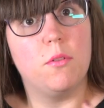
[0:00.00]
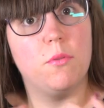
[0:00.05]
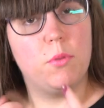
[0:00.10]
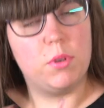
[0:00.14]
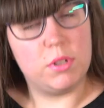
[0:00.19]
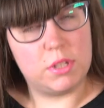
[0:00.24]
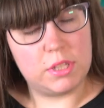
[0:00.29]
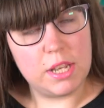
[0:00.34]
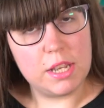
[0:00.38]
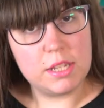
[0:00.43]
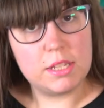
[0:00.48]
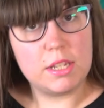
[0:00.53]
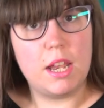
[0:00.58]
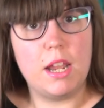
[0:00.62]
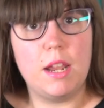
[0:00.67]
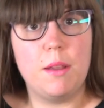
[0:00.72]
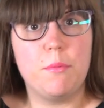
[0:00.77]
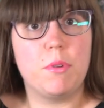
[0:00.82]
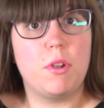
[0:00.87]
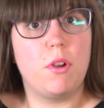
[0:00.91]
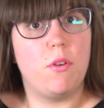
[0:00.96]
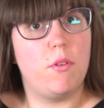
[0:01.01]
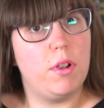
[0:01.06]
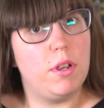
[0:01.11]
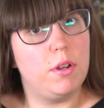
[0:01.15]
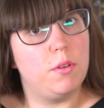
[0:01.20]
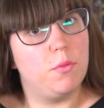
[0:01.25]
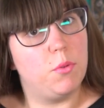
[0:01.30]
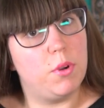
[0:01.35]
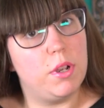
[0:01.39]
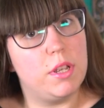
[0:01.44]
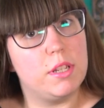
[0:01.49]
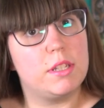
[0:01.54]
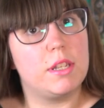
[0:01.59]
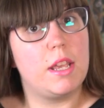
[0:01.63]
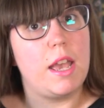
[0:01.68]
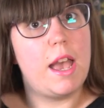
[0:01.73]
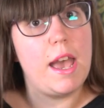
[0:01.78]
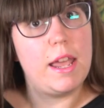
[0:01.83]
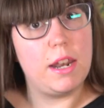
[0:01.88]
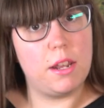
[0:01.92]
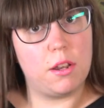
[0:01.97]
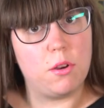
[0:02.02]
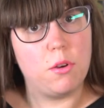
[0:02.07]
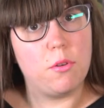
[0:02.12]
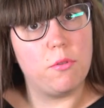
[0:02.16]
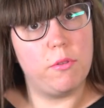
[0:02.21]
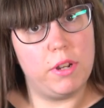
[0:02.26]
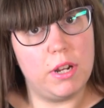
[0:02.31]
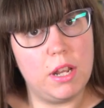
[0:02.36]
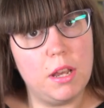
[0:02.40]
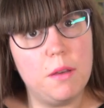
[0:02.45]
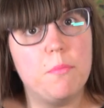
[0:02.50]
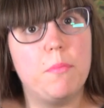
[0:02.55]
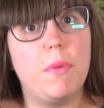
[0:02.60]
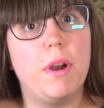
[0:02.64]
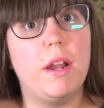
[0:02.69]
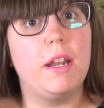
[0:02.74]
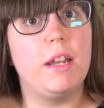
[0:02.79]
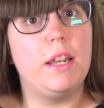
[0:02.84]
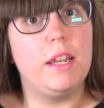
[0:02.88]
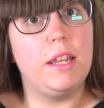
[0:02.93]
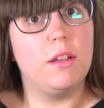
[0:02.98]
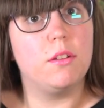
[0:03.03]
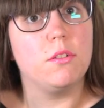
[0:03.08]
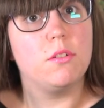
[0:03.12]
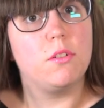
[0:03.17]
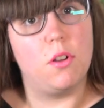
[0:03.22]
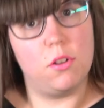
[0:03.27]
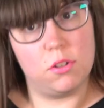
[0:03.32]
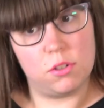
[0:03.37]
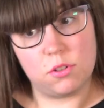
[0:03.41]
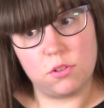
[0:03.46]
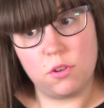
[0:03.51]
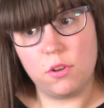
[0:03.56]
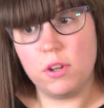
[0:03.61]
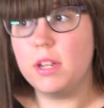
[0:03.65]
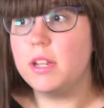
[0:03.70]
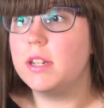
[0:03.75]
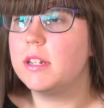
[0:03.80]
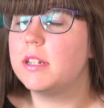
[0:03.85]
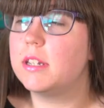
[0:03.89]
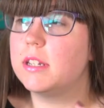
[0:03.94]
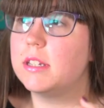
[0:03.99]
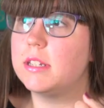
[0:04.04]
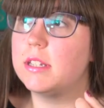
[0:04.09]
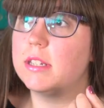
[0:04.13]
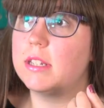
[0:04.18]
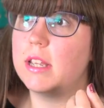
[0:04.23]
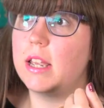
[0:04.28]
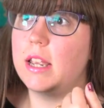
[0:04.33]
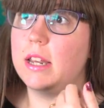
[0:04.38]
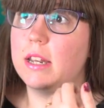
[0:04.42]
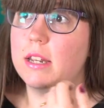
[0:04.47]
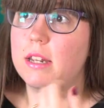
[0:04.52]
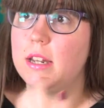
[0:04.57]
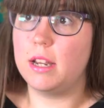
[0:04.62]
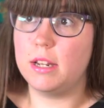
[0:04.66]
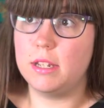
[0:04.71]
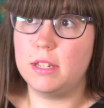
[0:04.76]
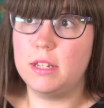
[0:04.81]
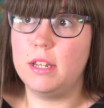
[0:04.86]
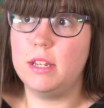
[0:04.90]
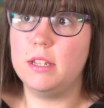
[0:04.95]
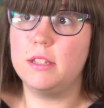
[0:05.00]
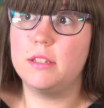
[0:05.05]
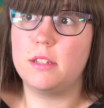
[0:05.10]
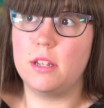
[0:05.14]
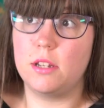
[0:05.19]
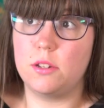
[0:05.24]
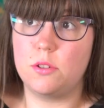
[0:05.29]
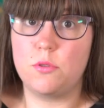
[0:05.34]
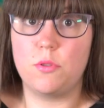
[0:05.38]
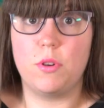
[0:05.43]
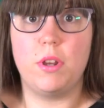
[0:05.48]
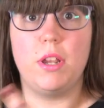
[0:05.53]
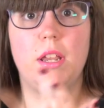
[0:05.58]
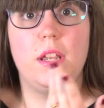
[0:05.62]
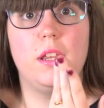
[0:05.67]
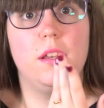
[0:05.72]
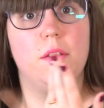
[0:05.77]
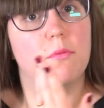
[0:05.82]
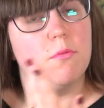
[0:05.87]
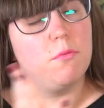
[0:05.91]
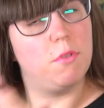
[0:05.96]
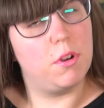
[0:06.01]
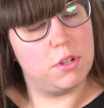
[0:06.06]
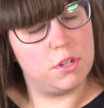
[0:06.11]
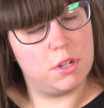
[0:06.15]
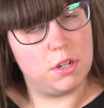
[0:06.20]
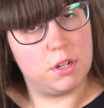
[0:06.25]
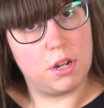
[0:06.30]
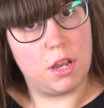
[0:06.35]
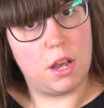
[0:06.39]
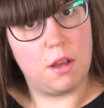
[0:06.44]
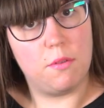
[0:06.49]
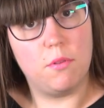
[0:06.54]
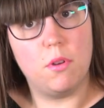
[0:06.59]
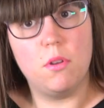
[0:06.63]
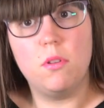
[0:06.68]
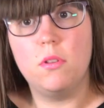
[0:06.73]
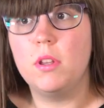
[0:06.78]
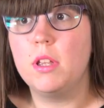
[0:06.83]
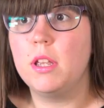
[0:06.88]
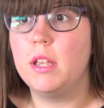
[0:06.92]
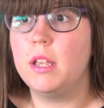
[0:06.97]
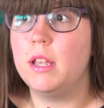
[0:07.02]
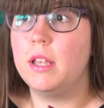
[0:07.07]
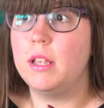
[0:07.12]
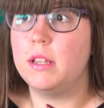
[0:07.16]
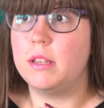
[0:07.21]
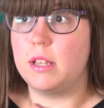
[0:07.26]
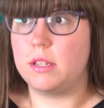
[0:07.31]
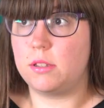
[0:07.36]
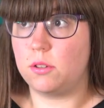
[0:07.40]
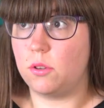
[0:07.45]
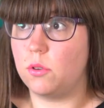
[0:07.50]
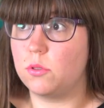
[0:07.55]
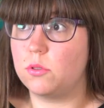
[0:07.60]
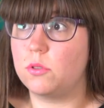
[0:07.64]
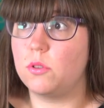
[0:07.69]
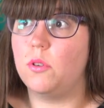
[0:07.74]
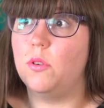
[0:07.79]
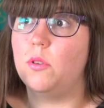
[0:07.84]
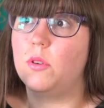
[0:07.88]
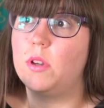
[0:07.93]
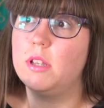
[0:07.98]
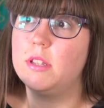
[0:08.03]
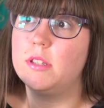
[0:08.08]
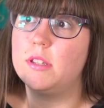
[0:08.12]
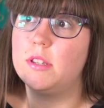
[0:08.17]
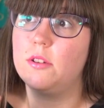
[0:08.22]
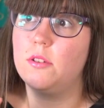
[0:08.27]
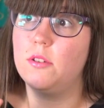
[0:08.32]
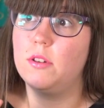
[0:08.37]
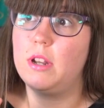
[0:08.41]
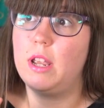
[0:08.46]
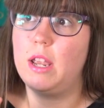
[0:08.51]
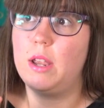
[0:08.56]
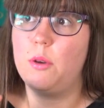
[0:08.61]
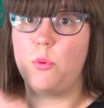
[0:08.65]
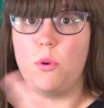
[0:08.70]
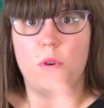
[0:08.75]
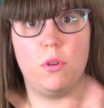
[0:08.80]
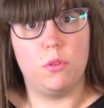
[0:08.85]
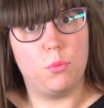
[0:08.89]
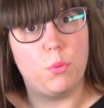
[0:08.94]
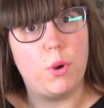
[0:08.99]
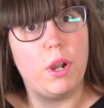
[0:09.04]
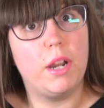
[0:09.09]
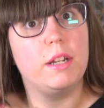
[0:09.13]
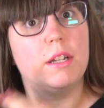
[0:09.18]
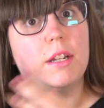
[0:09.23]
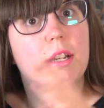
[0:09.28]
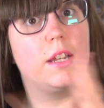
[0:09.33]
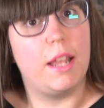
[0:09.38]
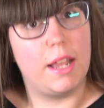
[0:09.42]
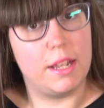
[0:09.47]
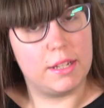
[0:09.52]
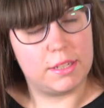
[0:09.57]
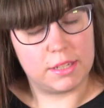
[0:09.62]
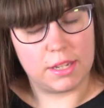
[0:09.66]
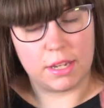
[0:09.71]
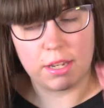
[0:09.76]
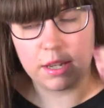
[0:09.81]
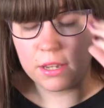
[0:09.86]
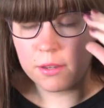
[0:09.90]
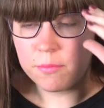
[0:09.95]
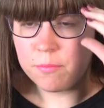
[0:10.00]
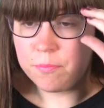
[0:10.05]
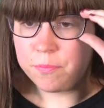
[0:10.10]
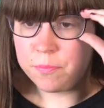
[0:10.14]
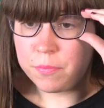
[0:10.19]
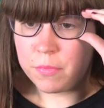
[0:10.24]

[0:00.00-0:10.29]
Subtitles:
With this, I am going with Anna Karenina by Leon Tolstoy. This is a 19th century Russian novel that's also considered a worldwide classic.